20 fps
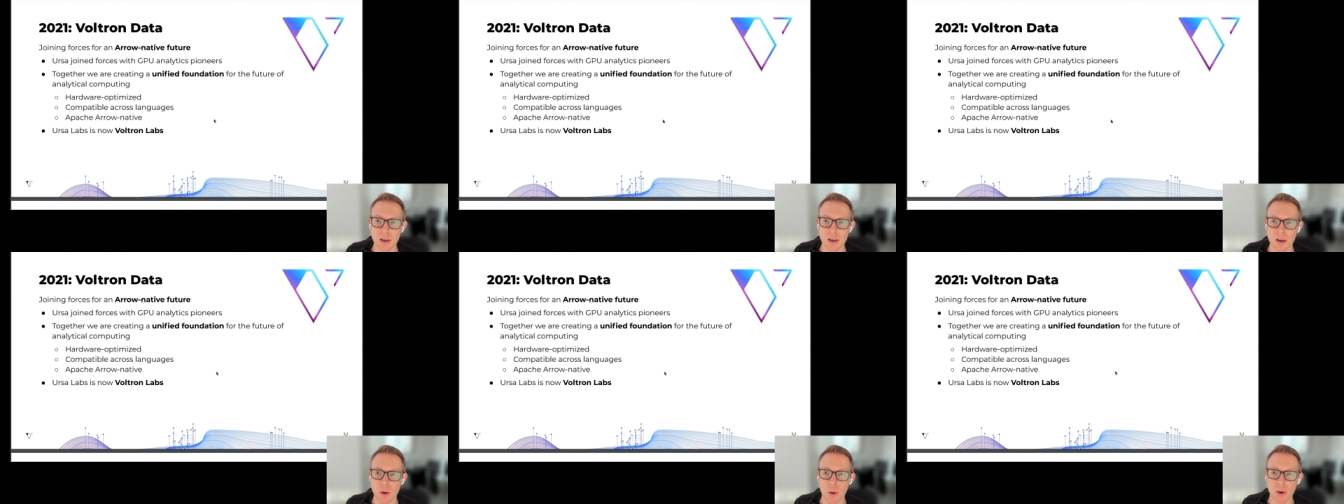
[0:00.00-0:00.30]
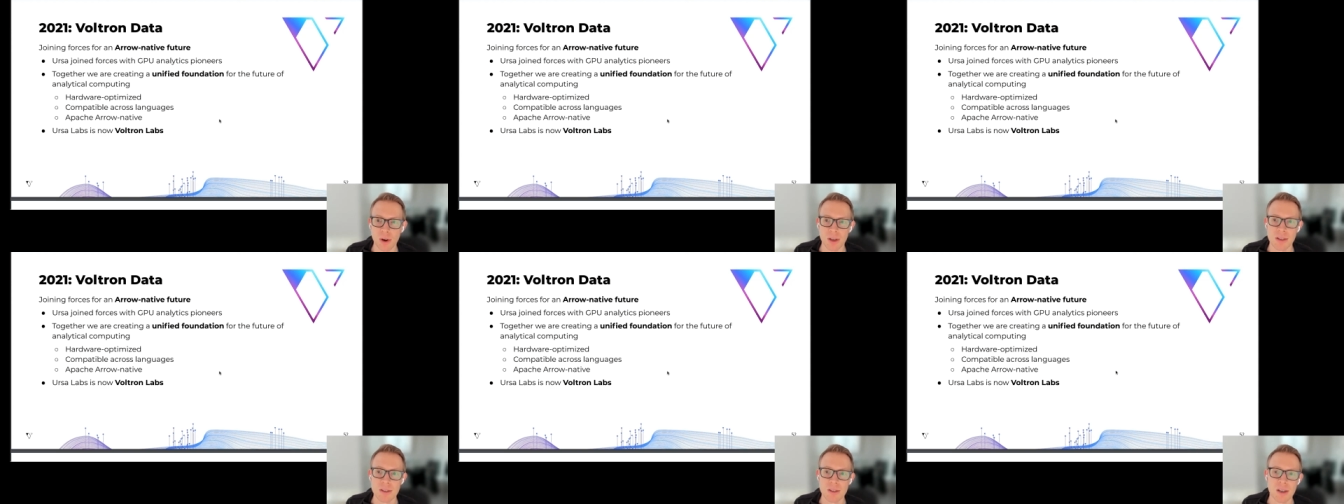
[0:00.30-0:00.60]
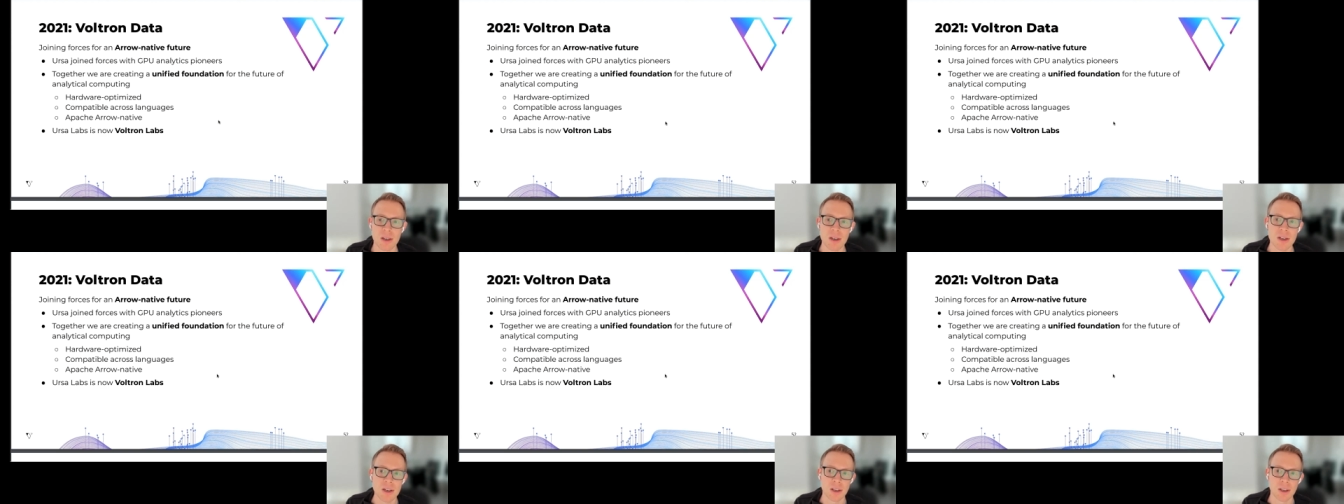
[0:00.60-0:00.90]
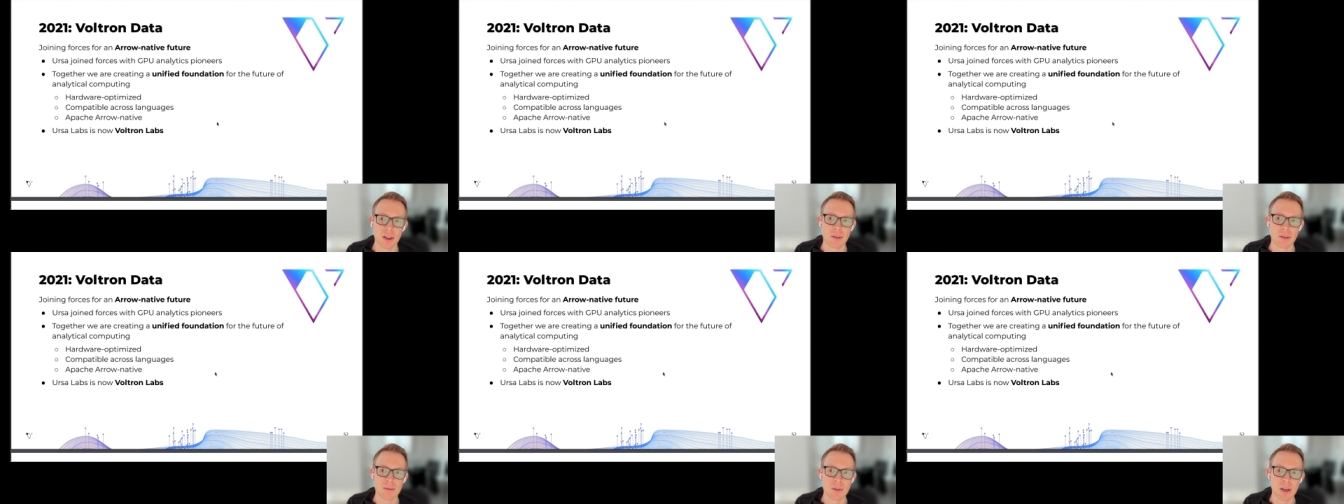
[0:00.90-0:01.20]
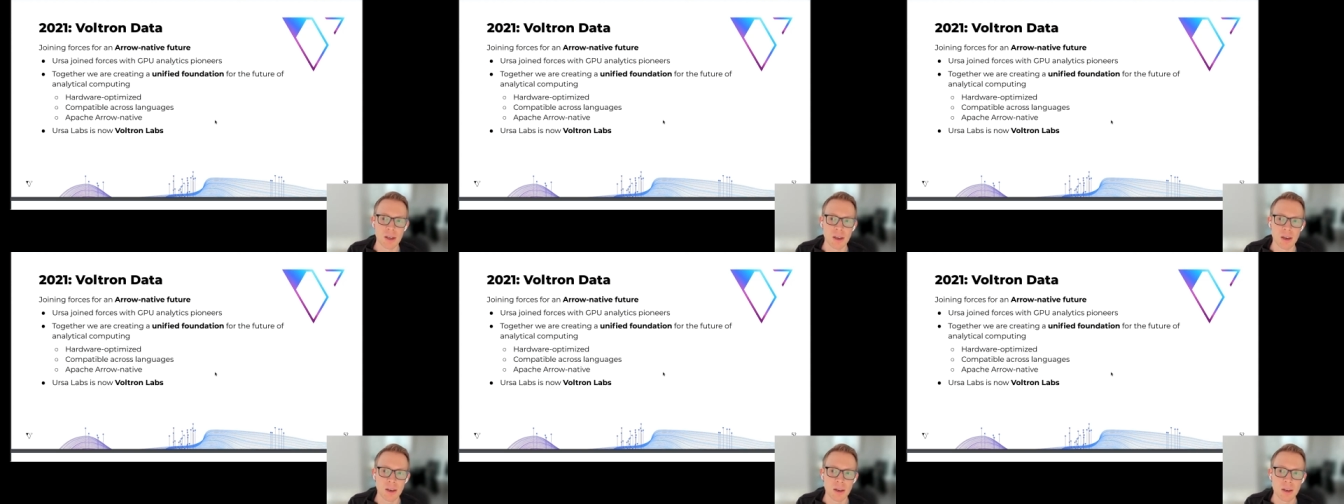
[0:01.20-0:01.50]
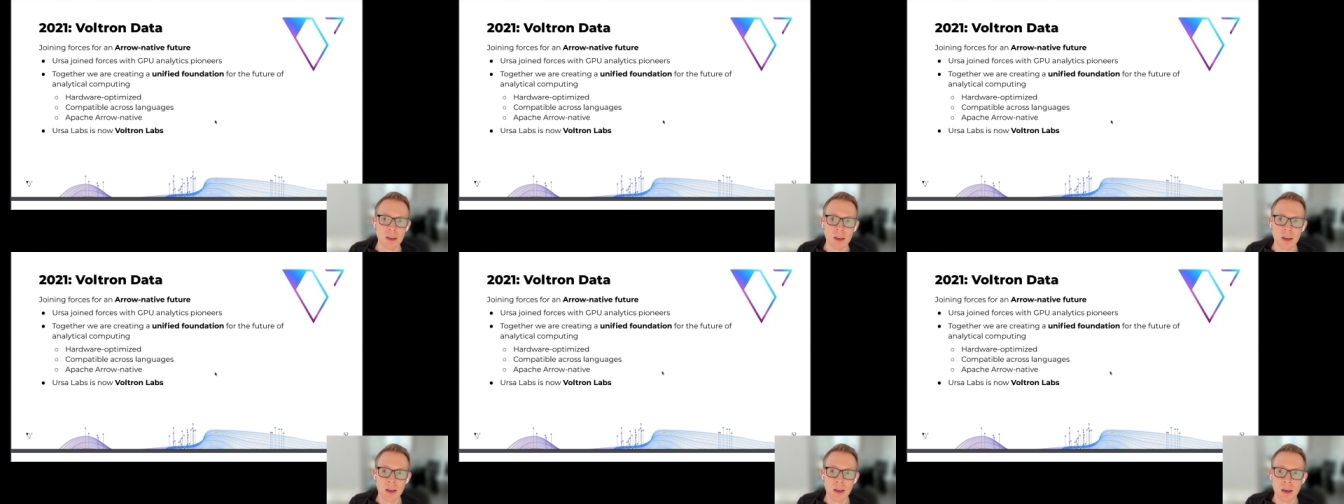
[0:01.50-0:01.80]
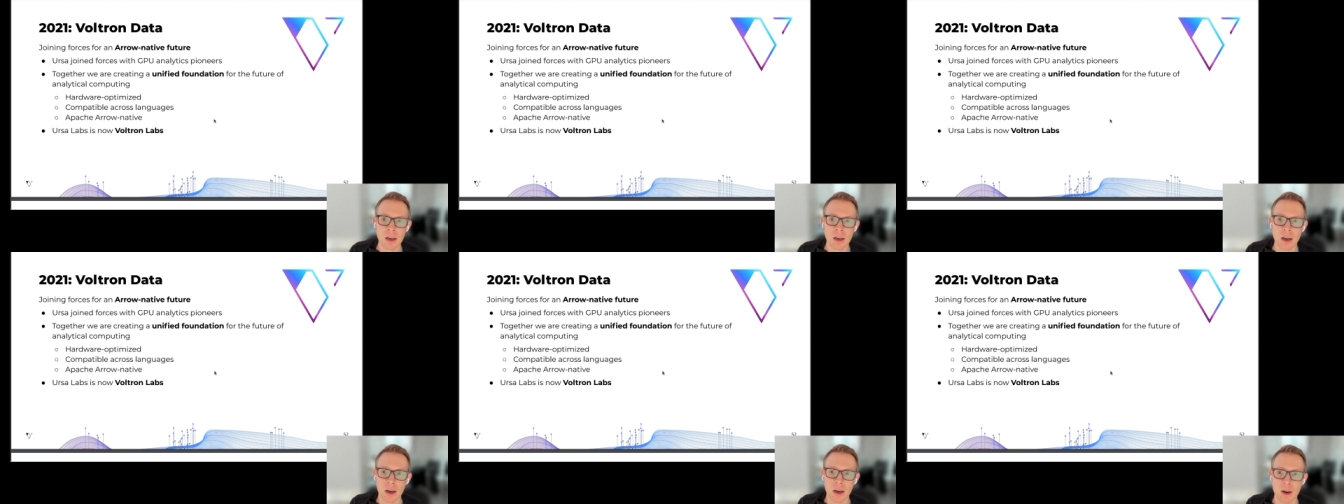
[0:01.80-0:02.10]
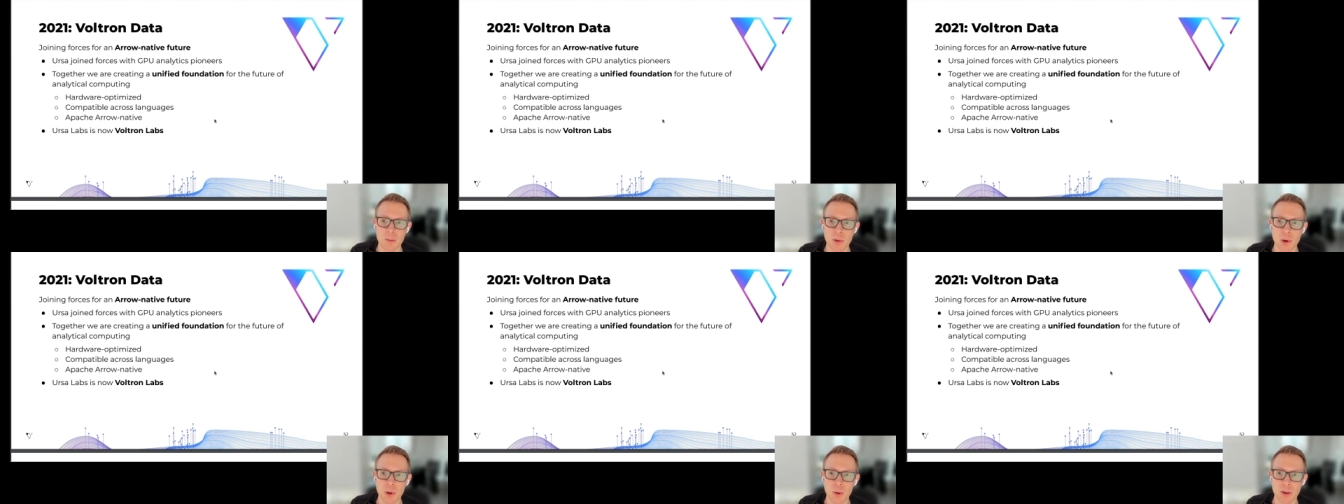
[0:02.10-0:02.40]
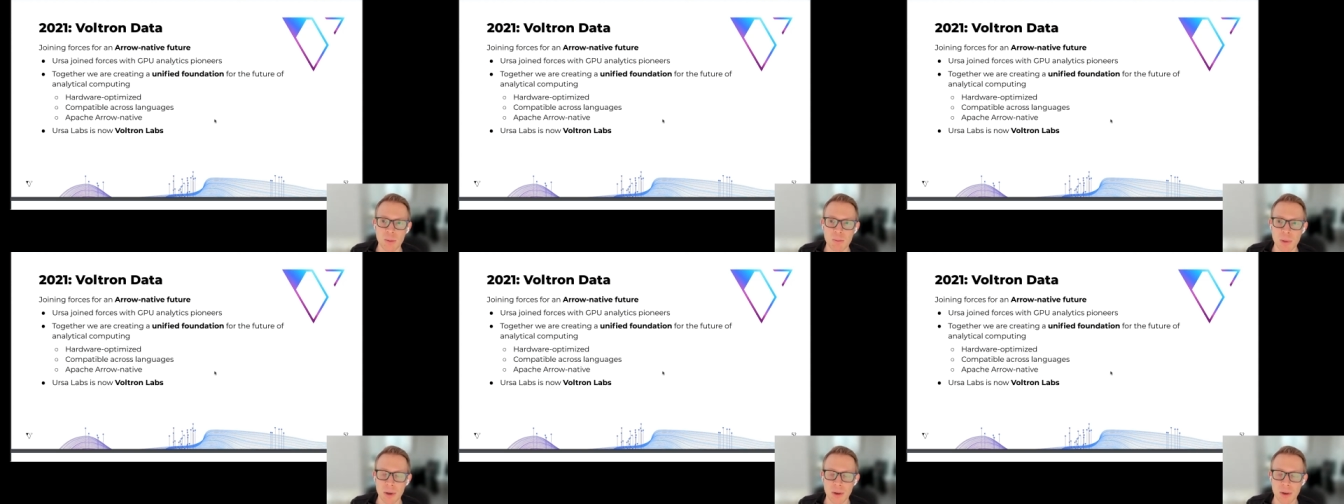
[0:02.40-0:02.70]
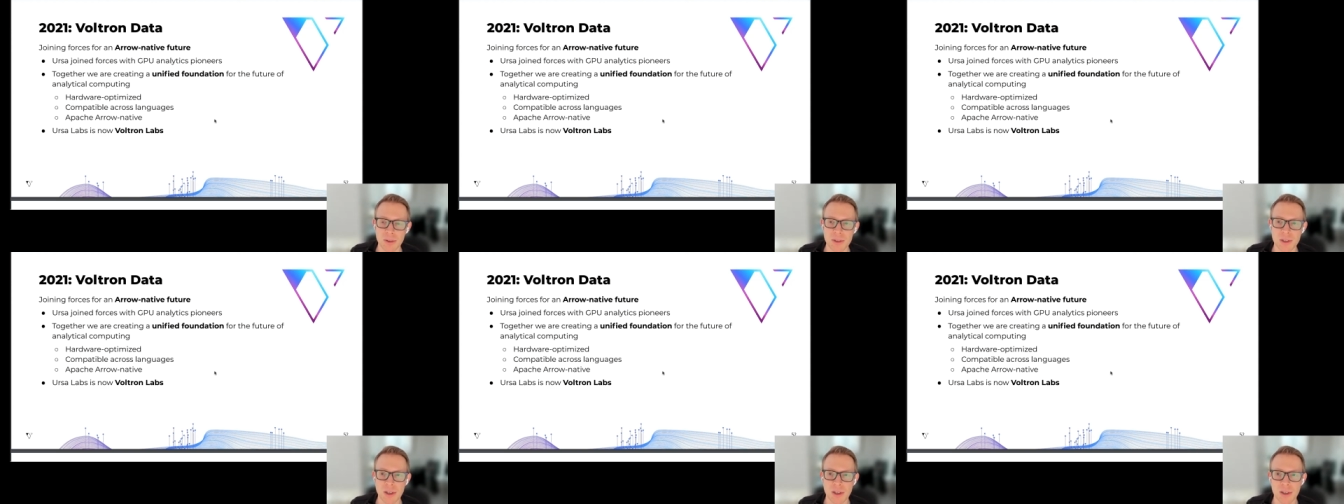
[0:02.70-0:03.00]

uh, organization at NVIDIA, um, who had built